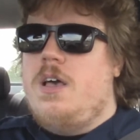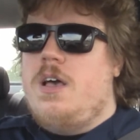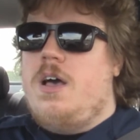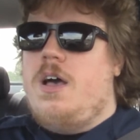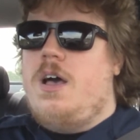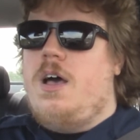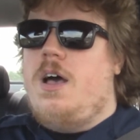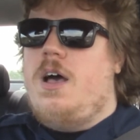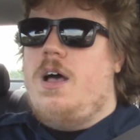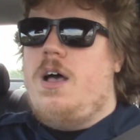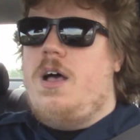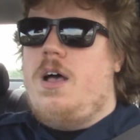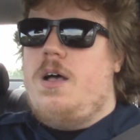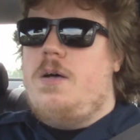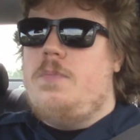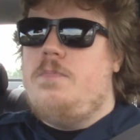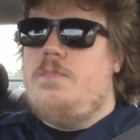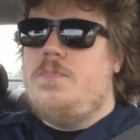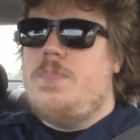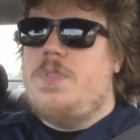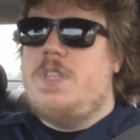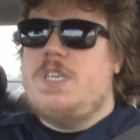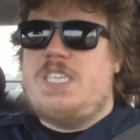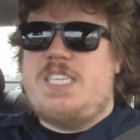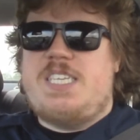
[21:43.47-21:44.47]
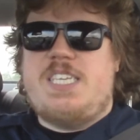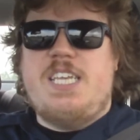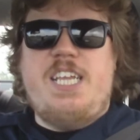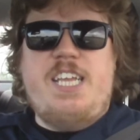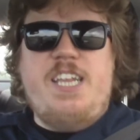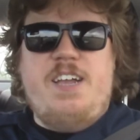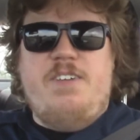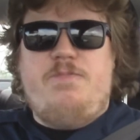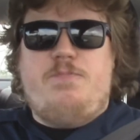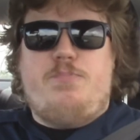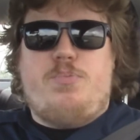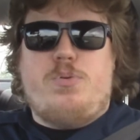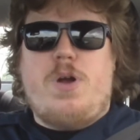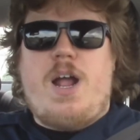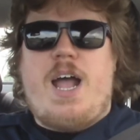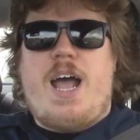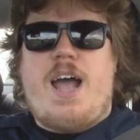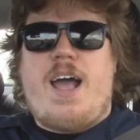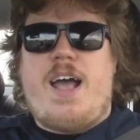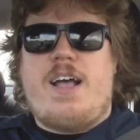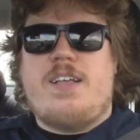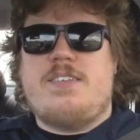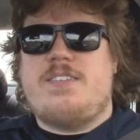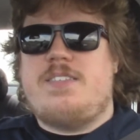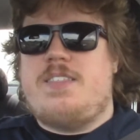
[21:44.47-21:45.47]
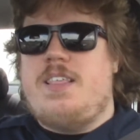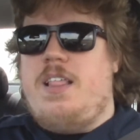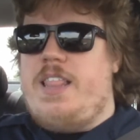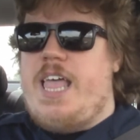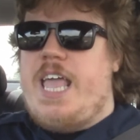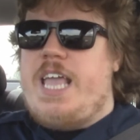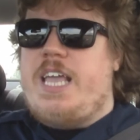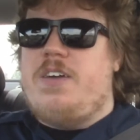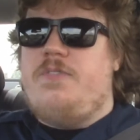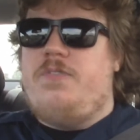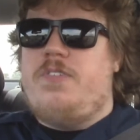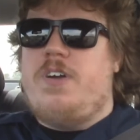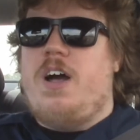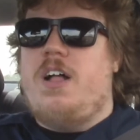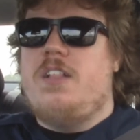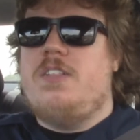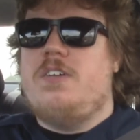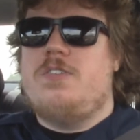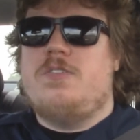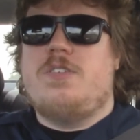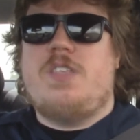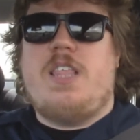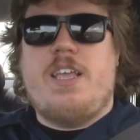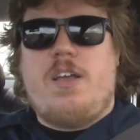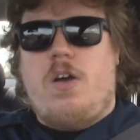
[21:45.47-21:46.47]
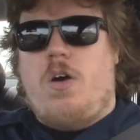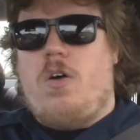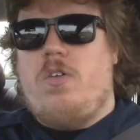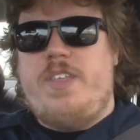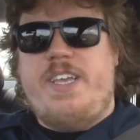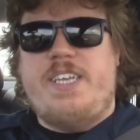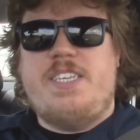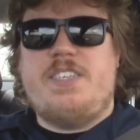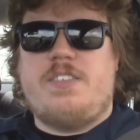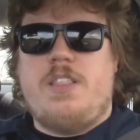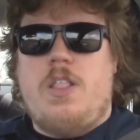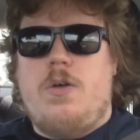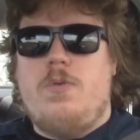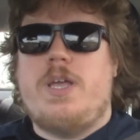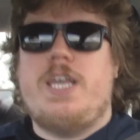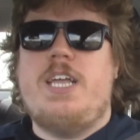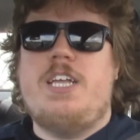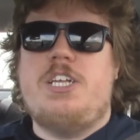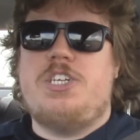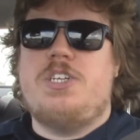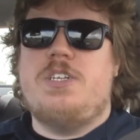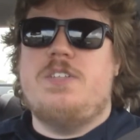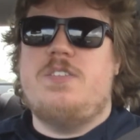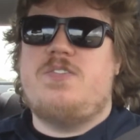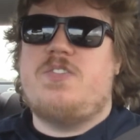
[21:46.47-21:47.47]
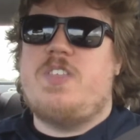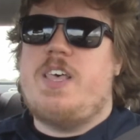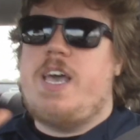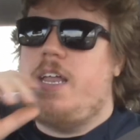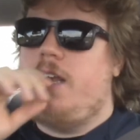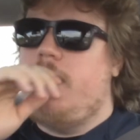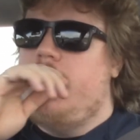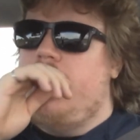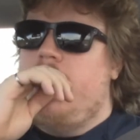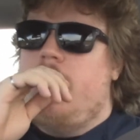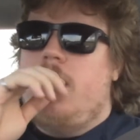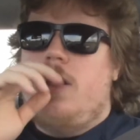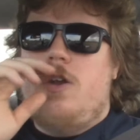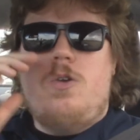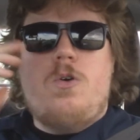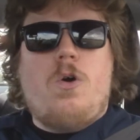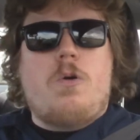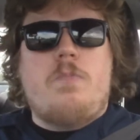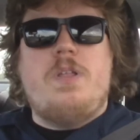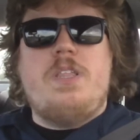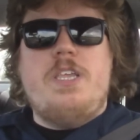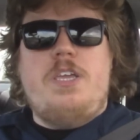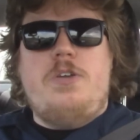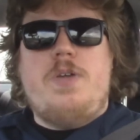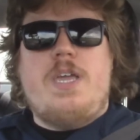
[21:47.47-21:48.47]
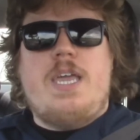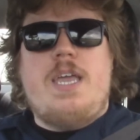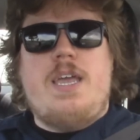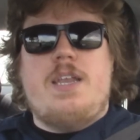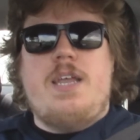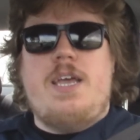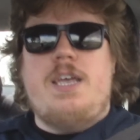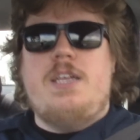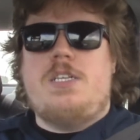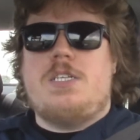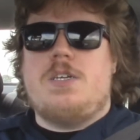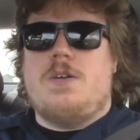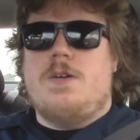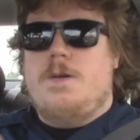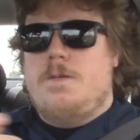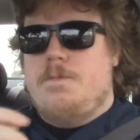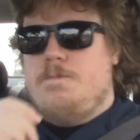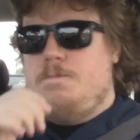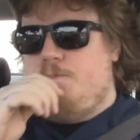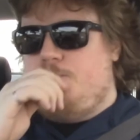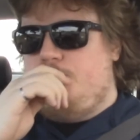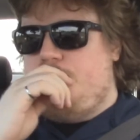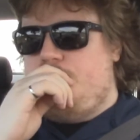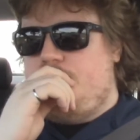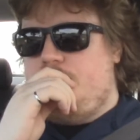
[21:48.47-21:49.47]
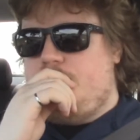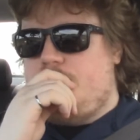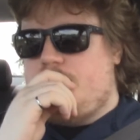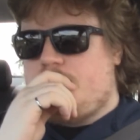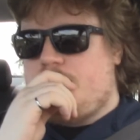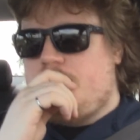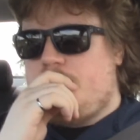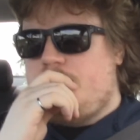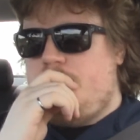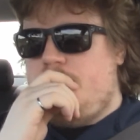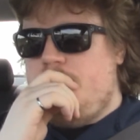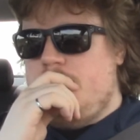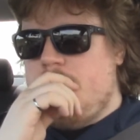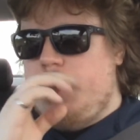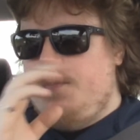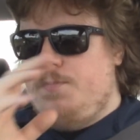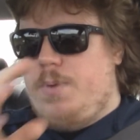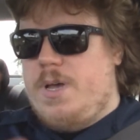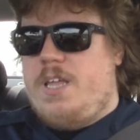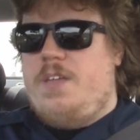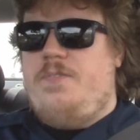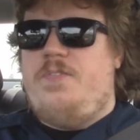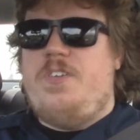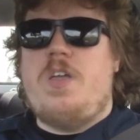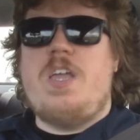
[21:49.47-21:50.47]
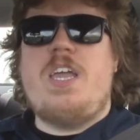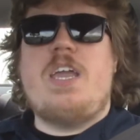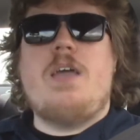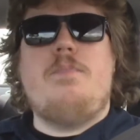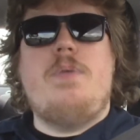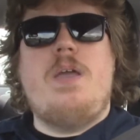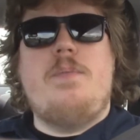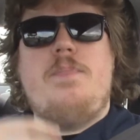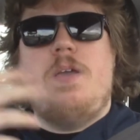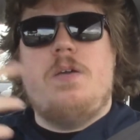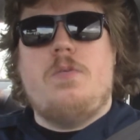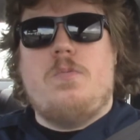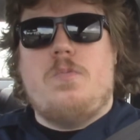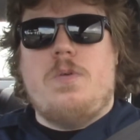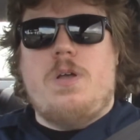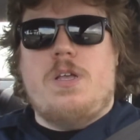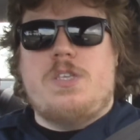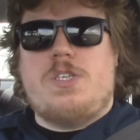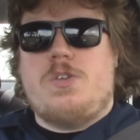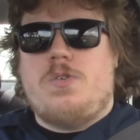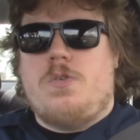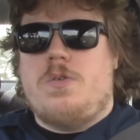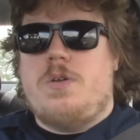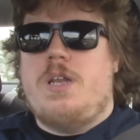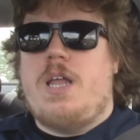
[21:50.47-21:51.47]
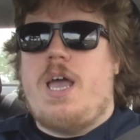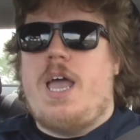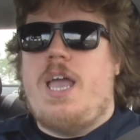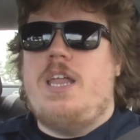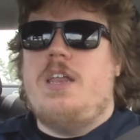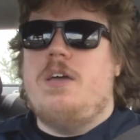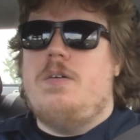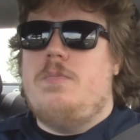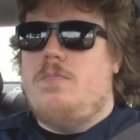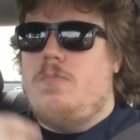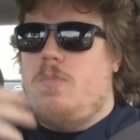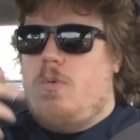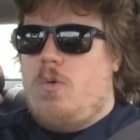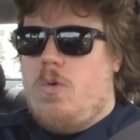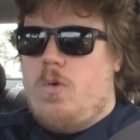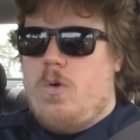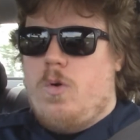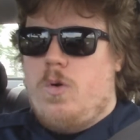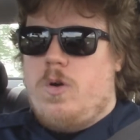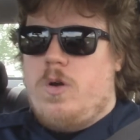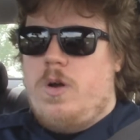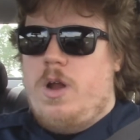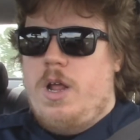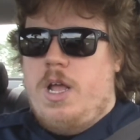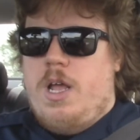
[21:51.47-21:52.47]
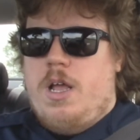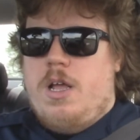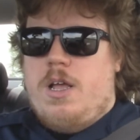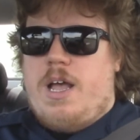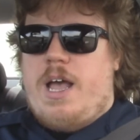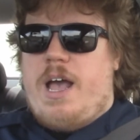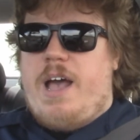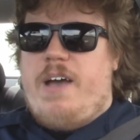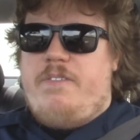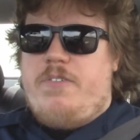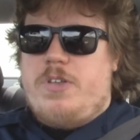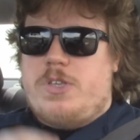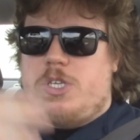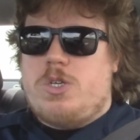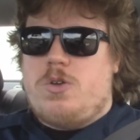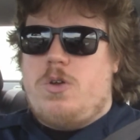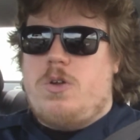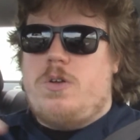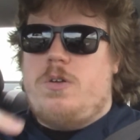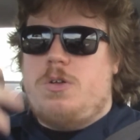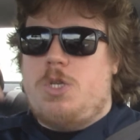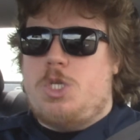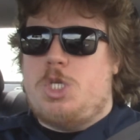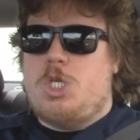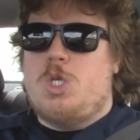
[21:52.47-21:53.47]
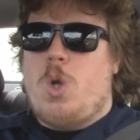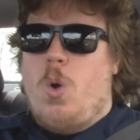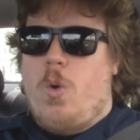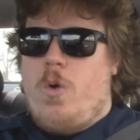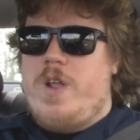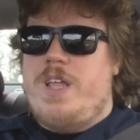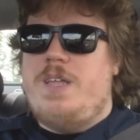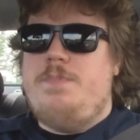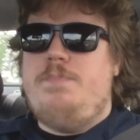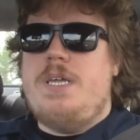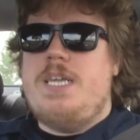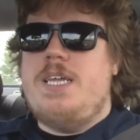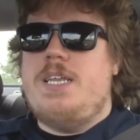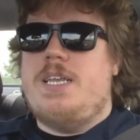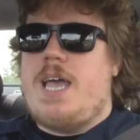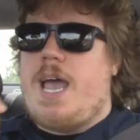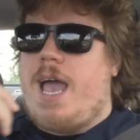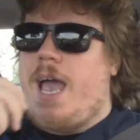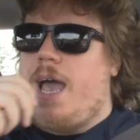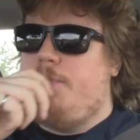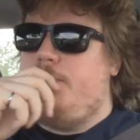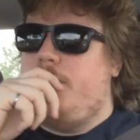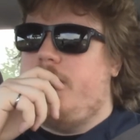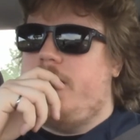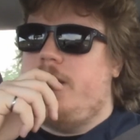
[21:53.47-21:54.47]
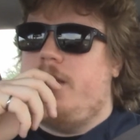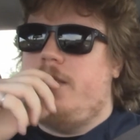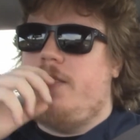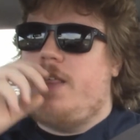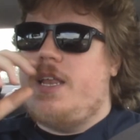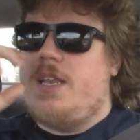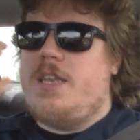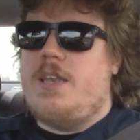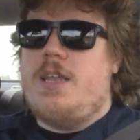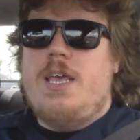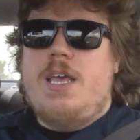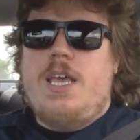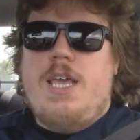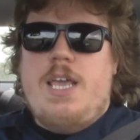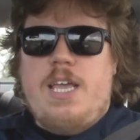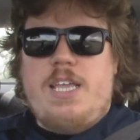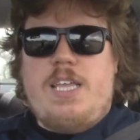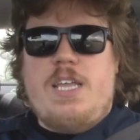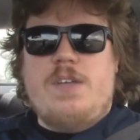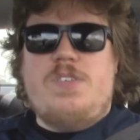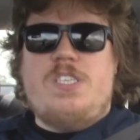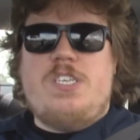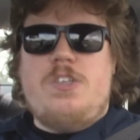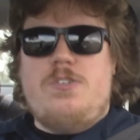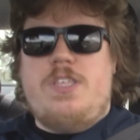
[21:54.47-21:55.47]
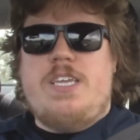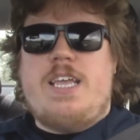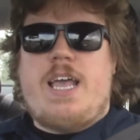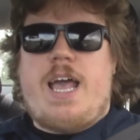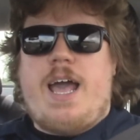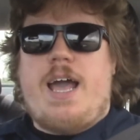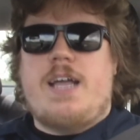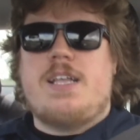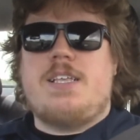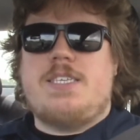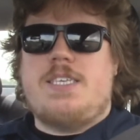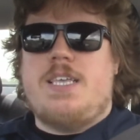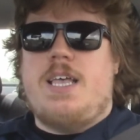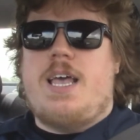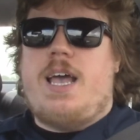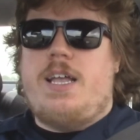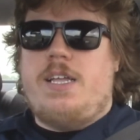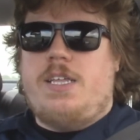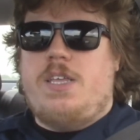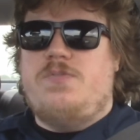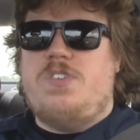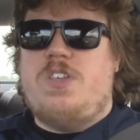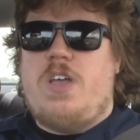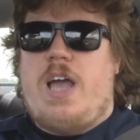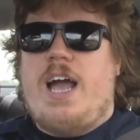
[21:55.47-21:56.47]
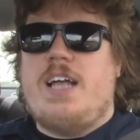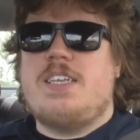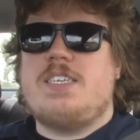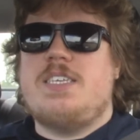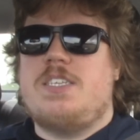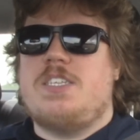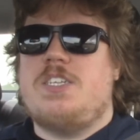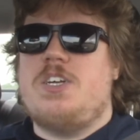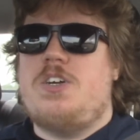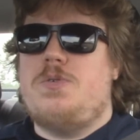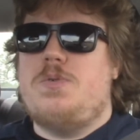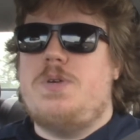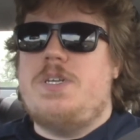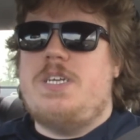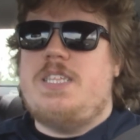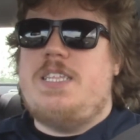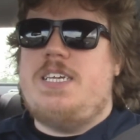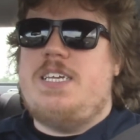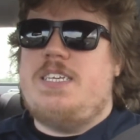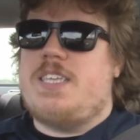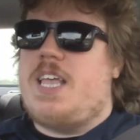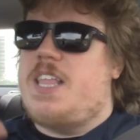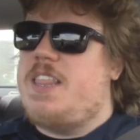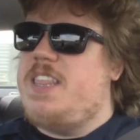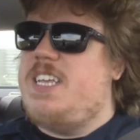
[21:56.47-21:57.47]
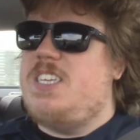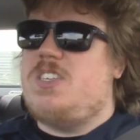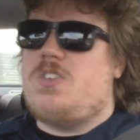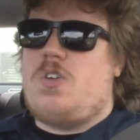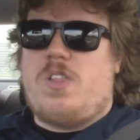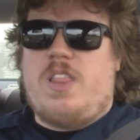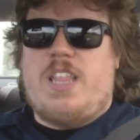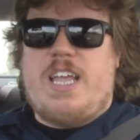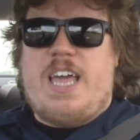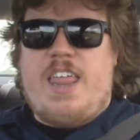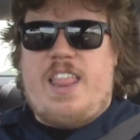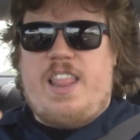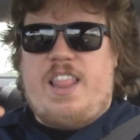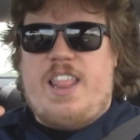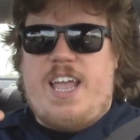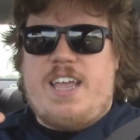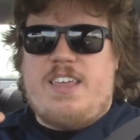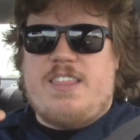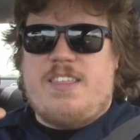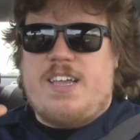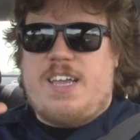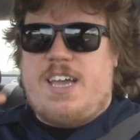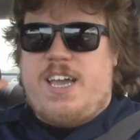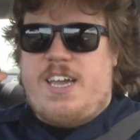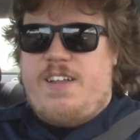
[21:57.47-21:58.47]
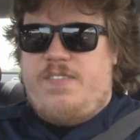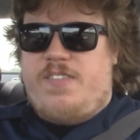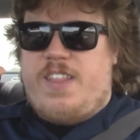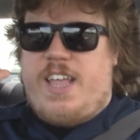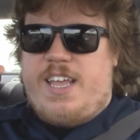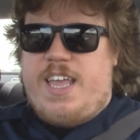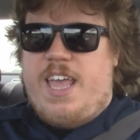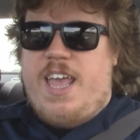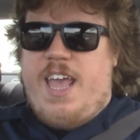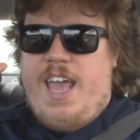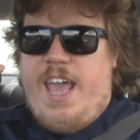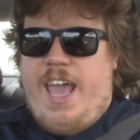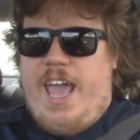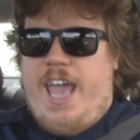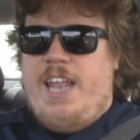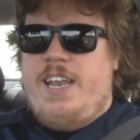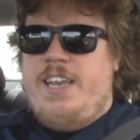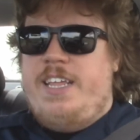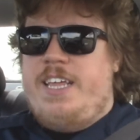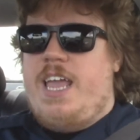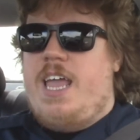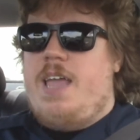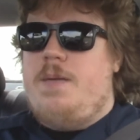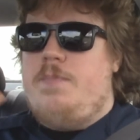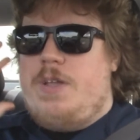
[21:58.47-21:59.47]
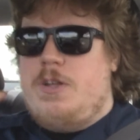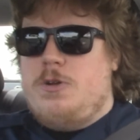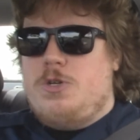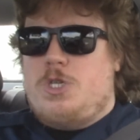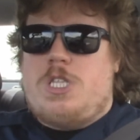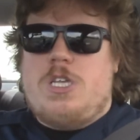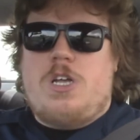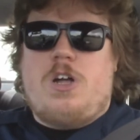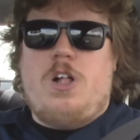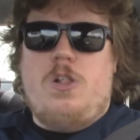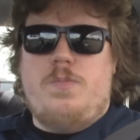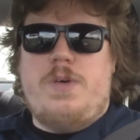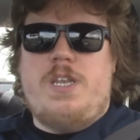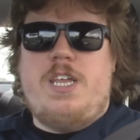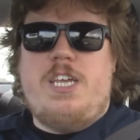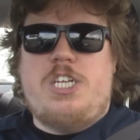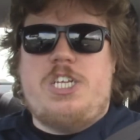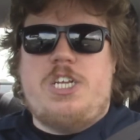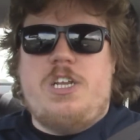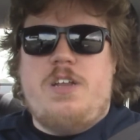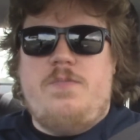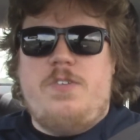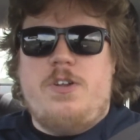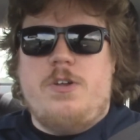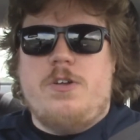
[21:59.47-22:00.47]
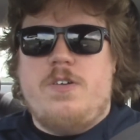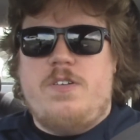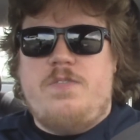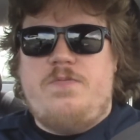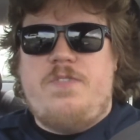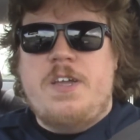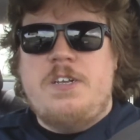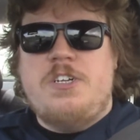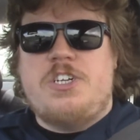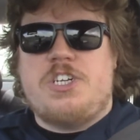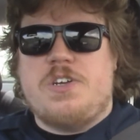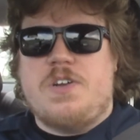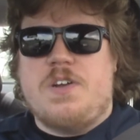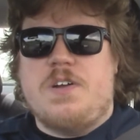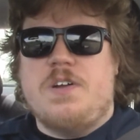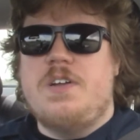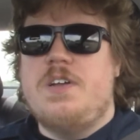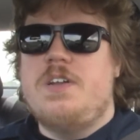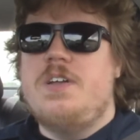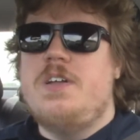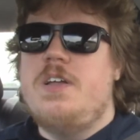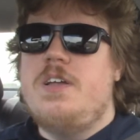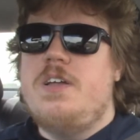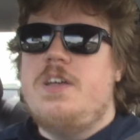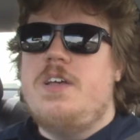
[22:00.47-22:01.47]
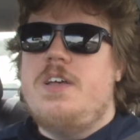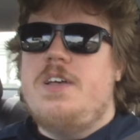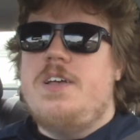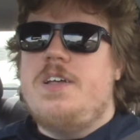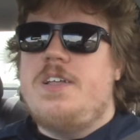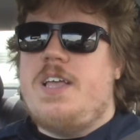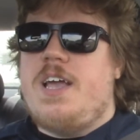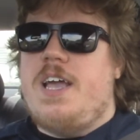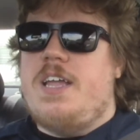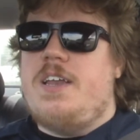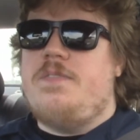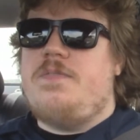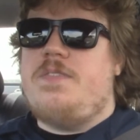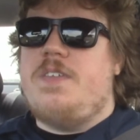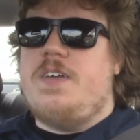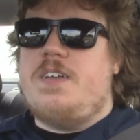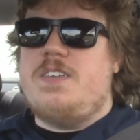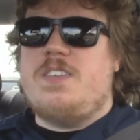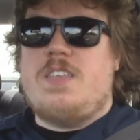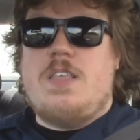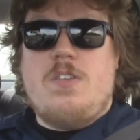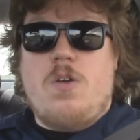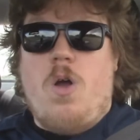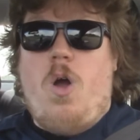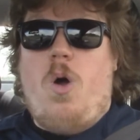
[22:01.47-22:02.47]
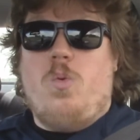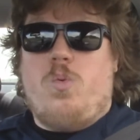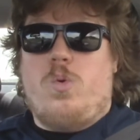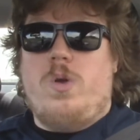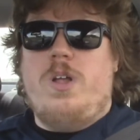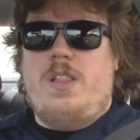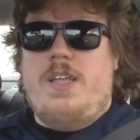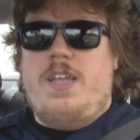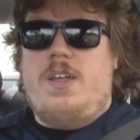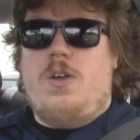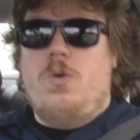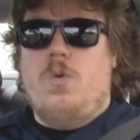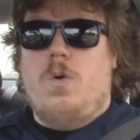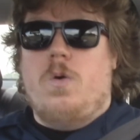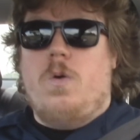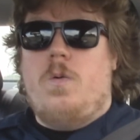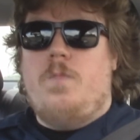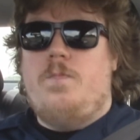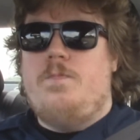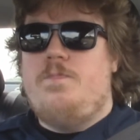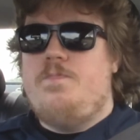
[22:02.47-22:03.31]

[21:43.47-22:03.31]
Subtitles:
the City of Brass, the Lake of Colors, like all these locations that normally you can't enter. But if you can get maybe a certain item or have a certain story beat happen, then it gives you access to go into these. And these are like the kind of like end game, here's the culmination of your adventure kind of things. And they're all really cool.